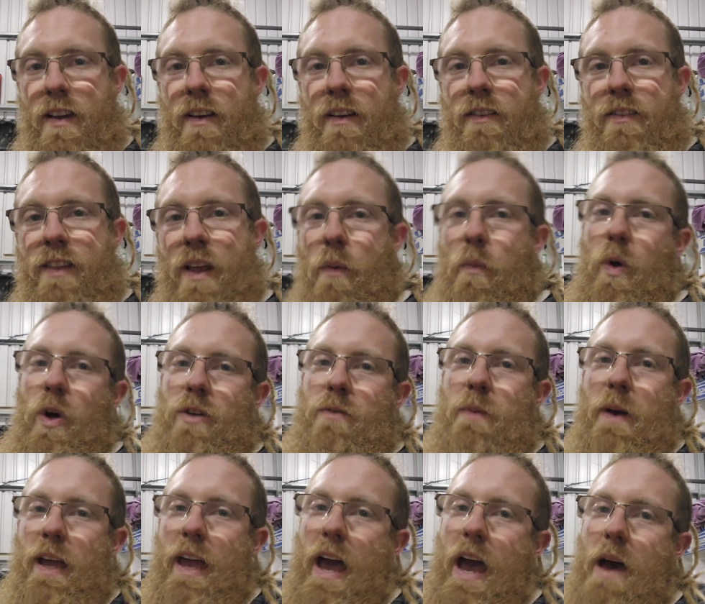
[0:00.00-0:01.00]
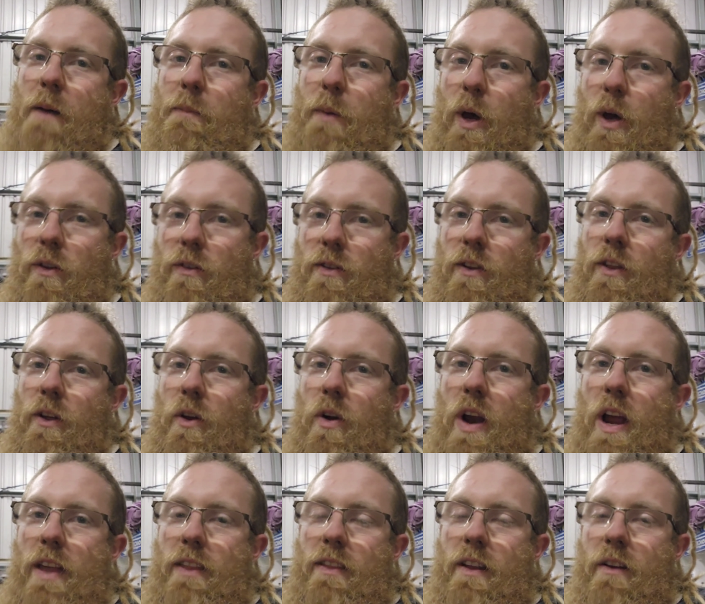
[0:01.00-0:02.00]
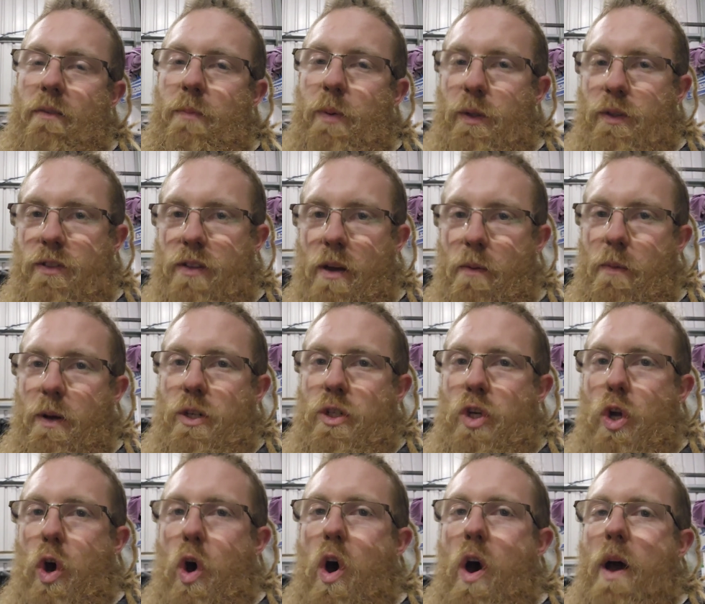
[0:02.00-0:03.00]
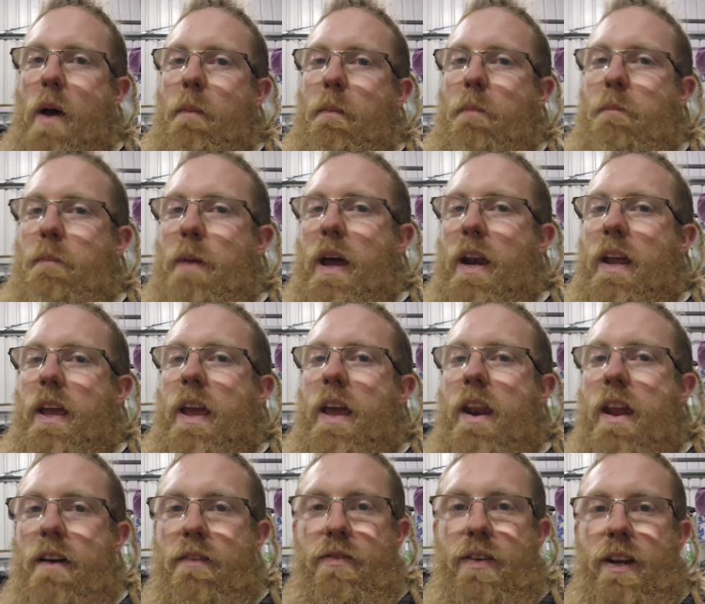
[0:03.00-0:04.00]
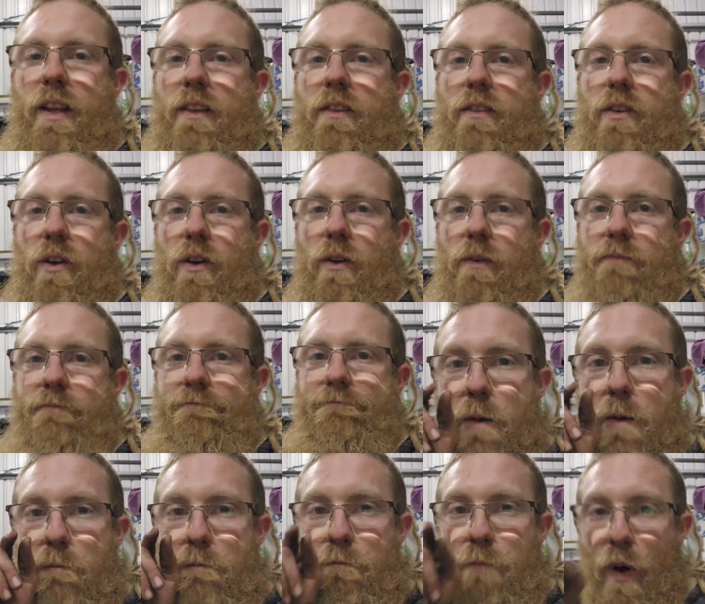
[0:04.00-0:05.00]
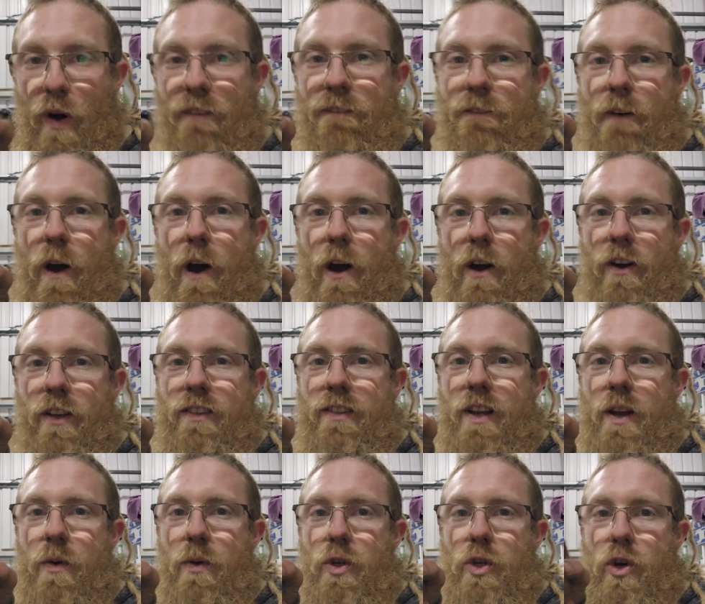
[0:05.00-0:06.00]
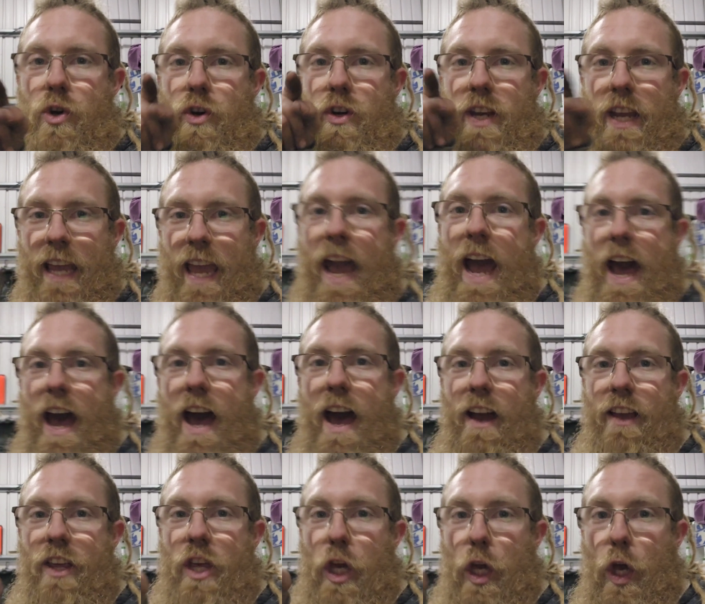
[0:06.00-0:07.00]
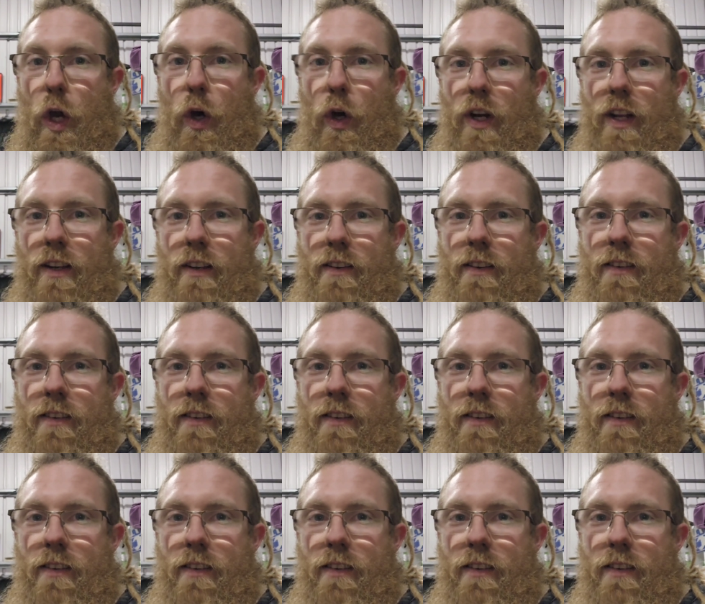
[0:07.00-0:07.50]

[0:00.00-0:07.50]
than watch my car burn to the ground that I've put so much time, money and effort into. Put a fire extinguisher in your car, you got it?